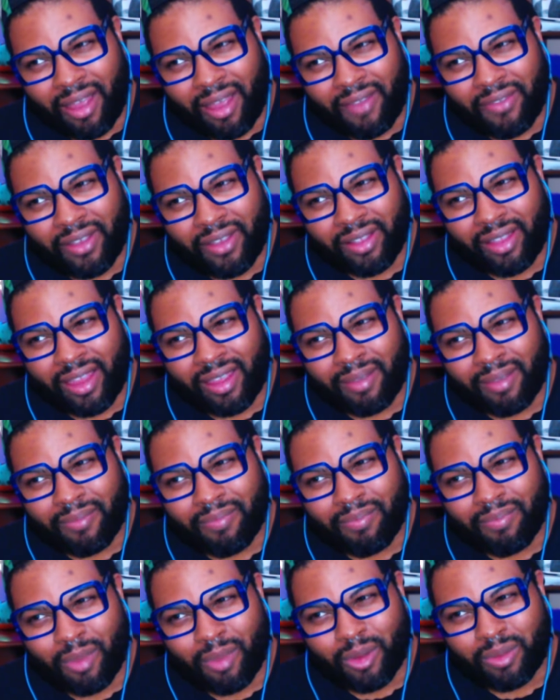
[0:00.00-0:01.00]
I feel like
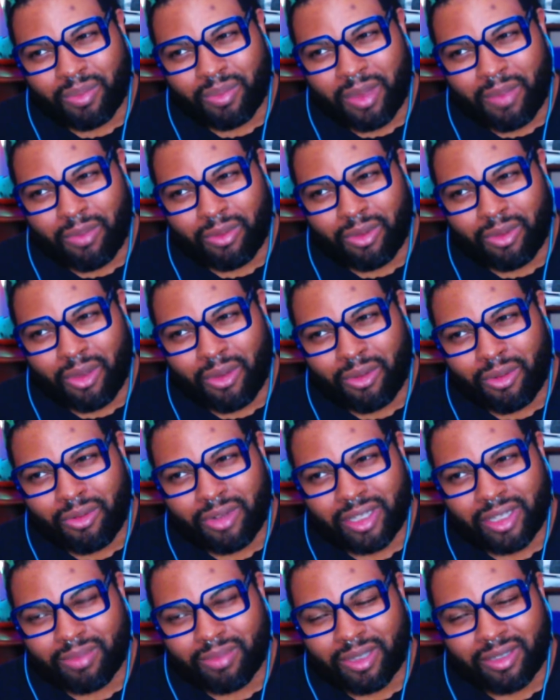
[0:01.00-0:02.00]
most people know
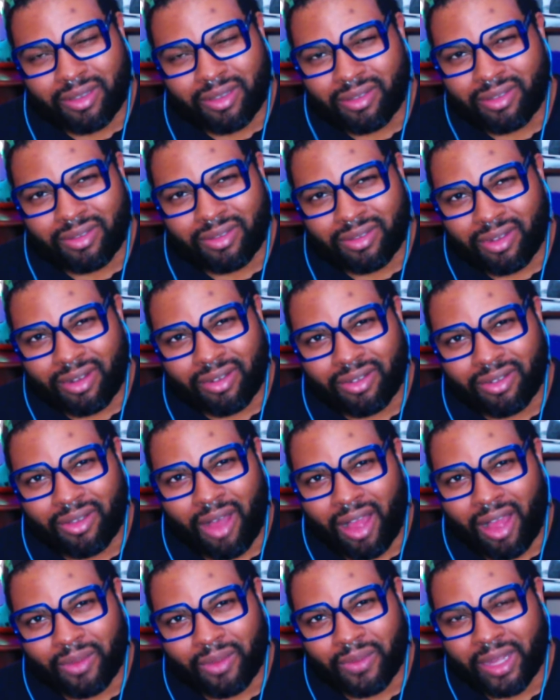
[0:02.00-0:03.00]
Christmas doesn't start until
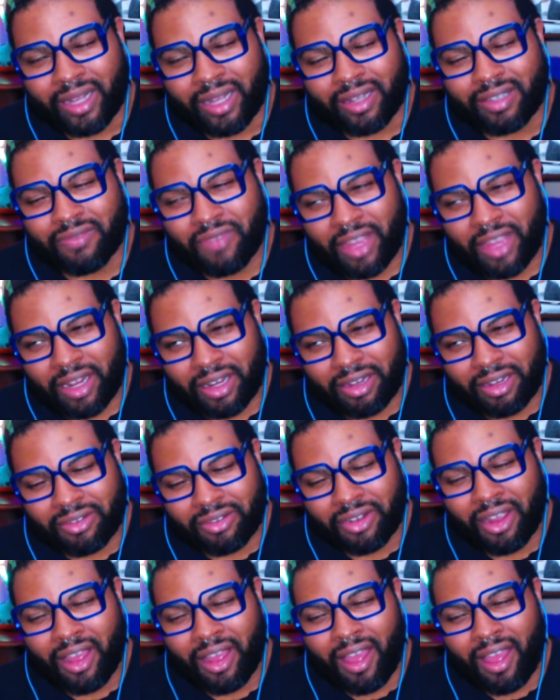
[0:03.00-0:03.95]
Halloween is finished.